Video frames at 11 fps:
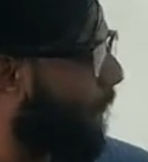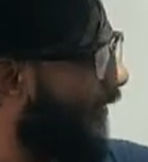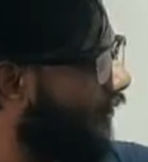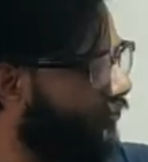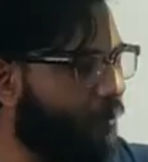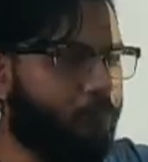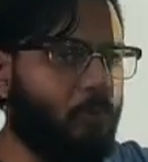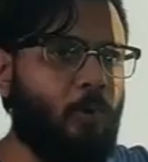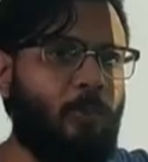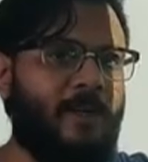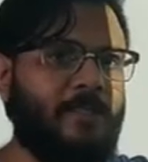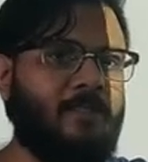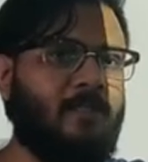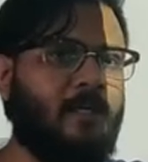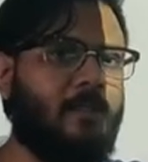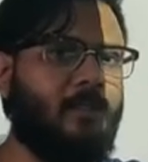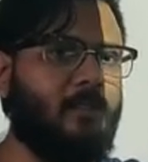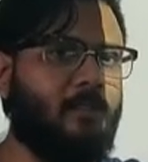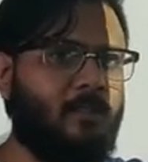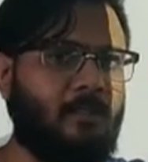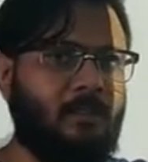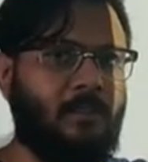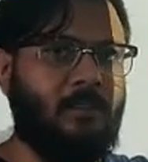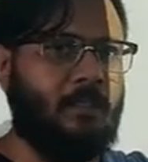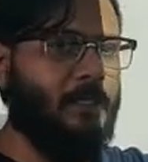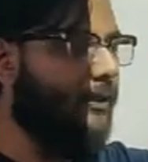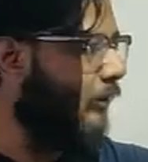back to the point where it started, okay,